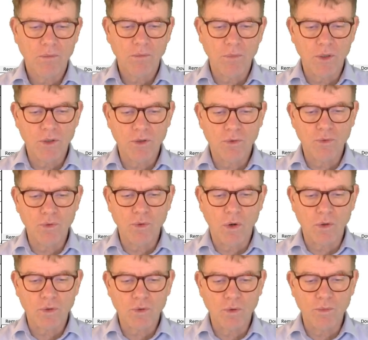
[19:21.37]
But it could
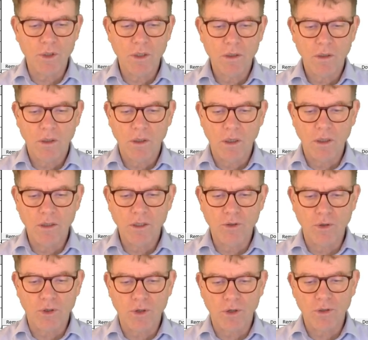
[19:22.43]
also be only
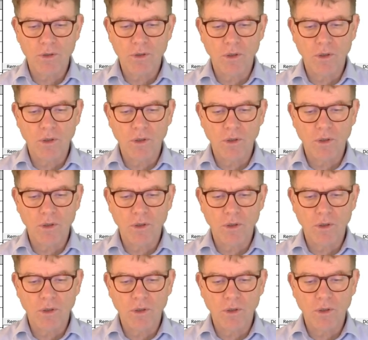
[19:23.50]
the current,